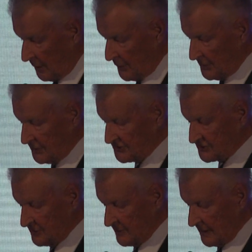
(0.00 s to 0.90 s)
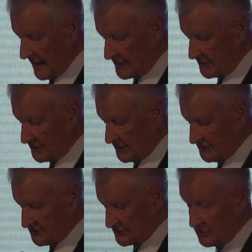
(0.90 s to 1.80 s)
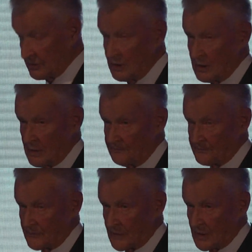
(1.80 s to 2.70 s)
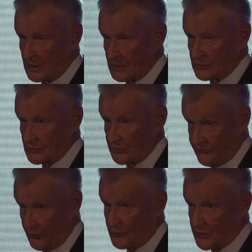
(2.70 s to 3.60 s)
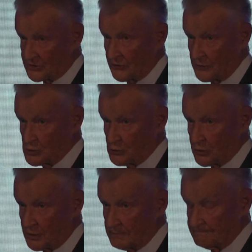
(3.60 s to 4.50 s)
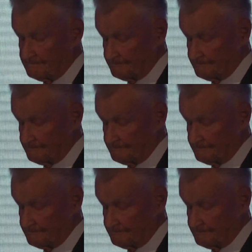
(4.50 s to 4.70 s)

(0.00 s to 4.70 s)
ominous similarities to the former Soviet Union.